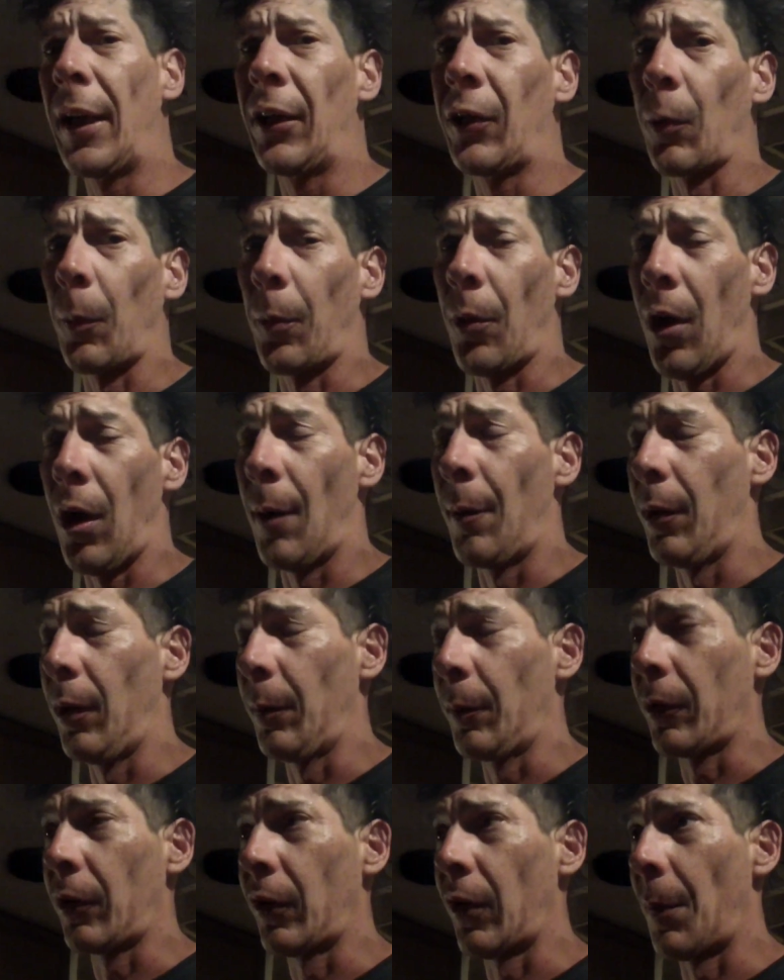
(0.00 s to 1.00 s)
is a problem,
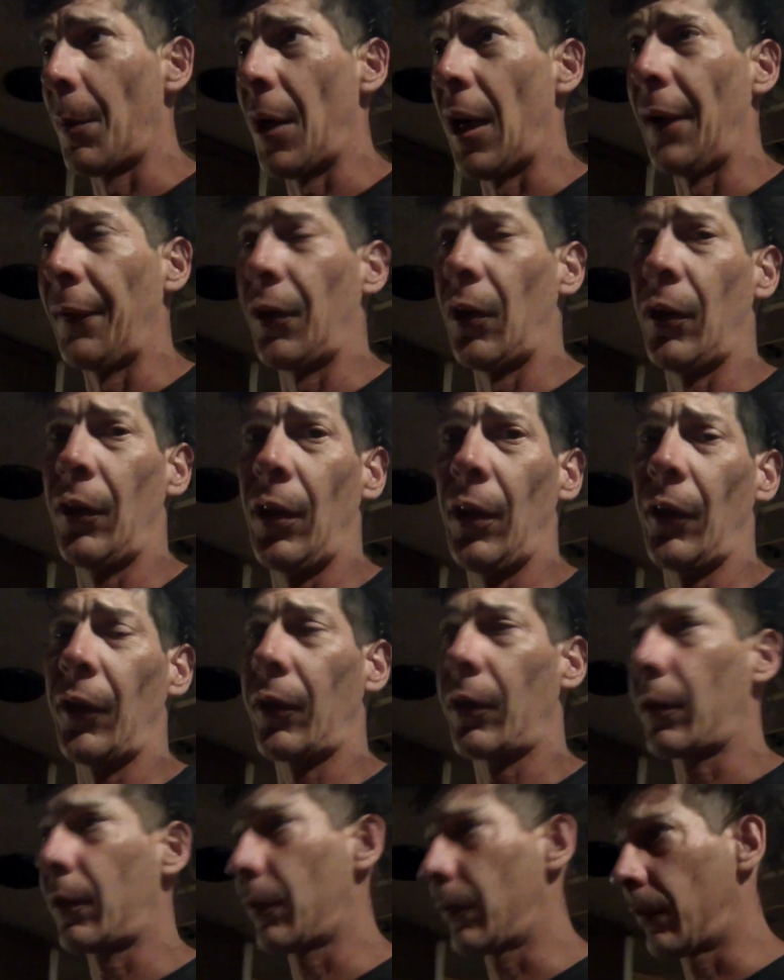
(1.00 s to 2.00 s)
because I'm going to have to
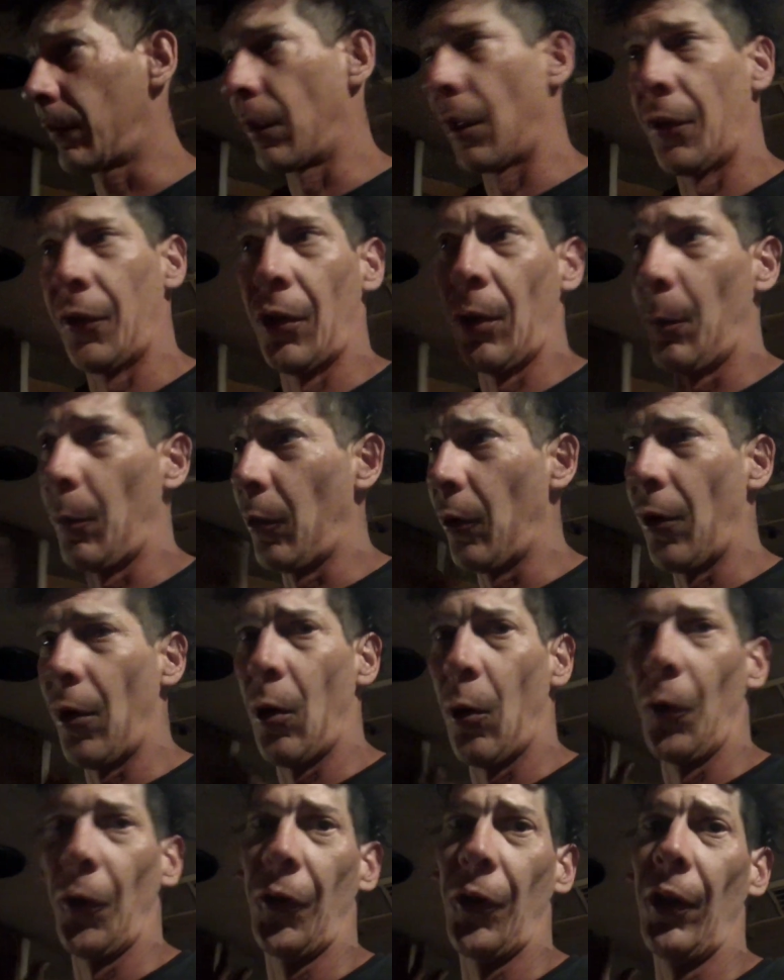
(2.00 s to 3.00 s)
disassemble the
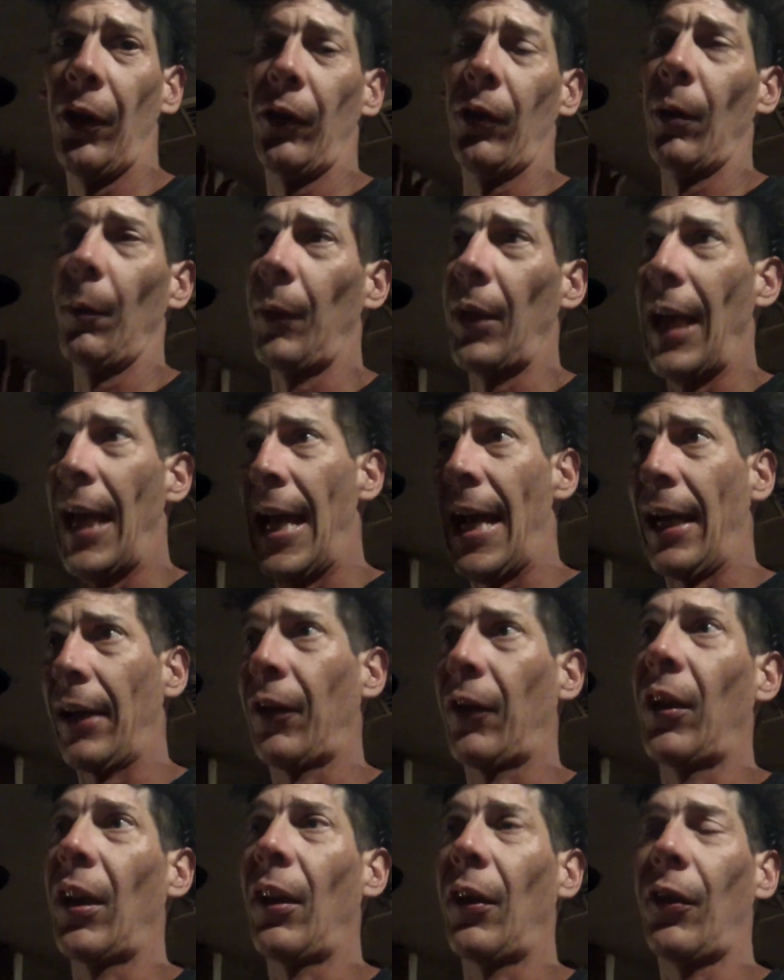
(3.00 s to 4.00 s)
whole system to
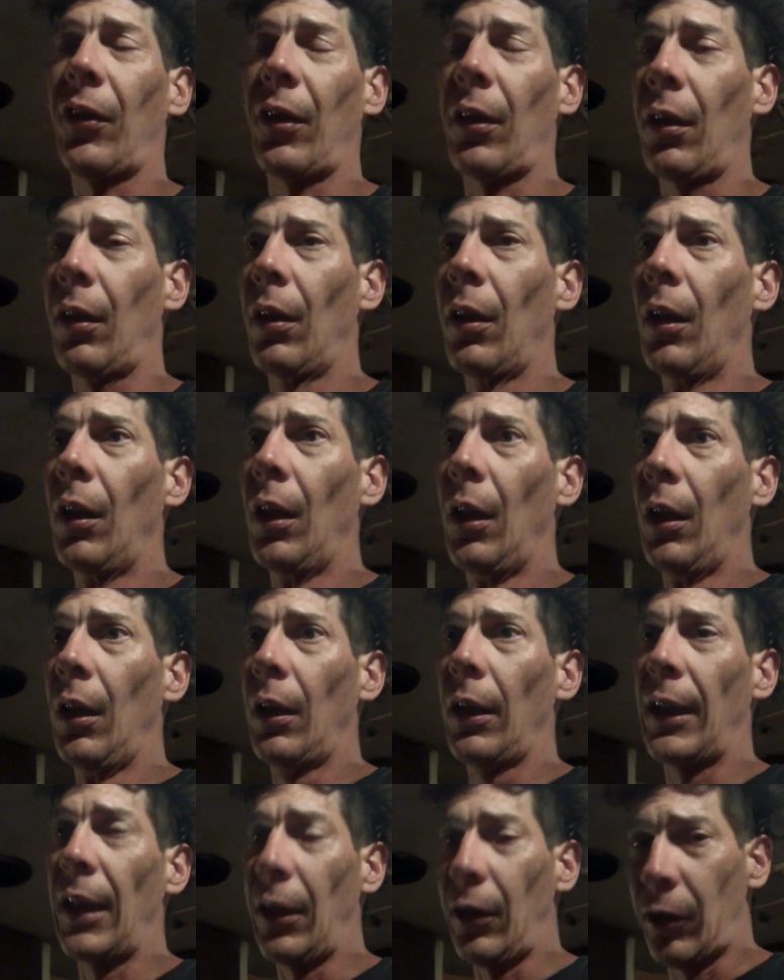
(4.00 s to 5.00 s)
access it,
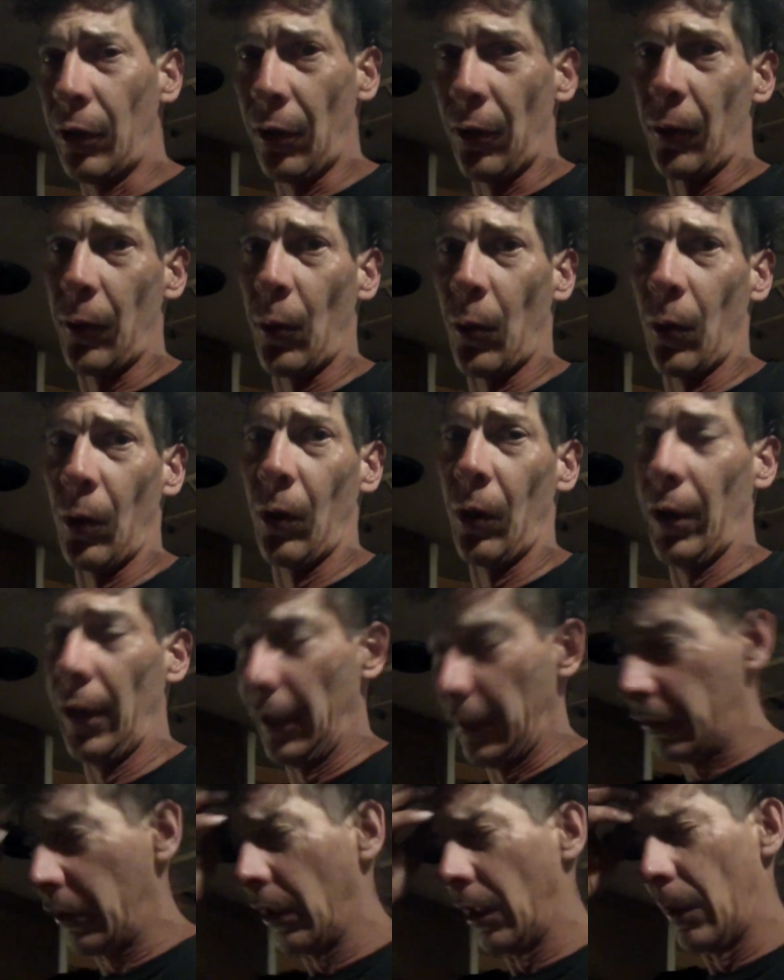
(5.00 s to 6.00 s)
get to the door.
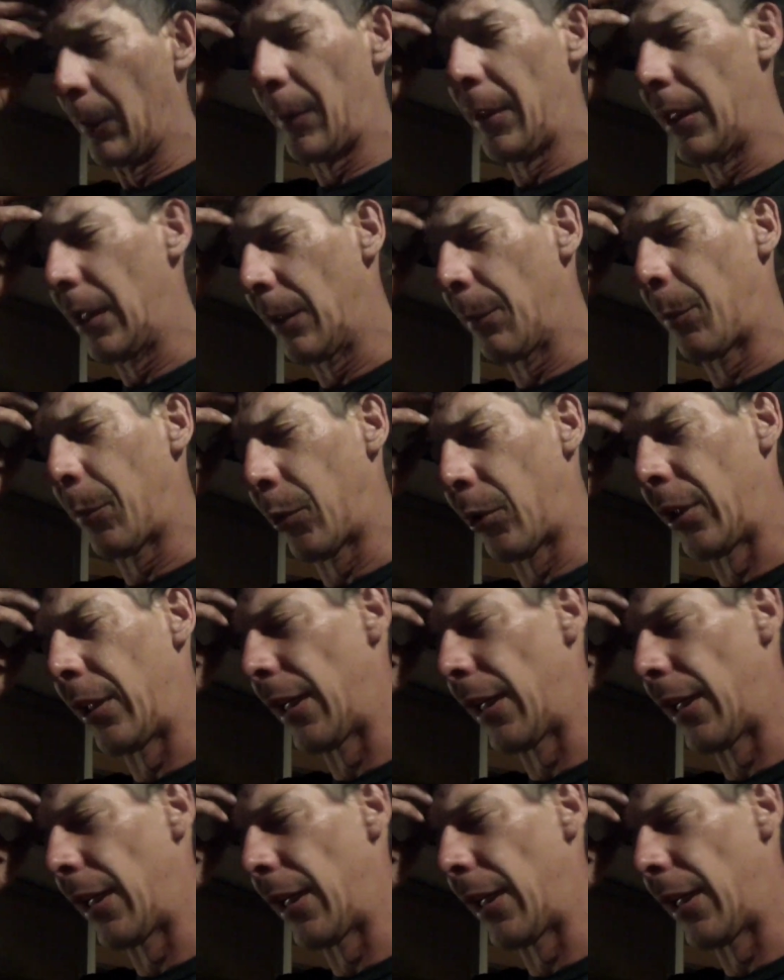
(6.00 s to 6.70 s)
It's going to be a pretty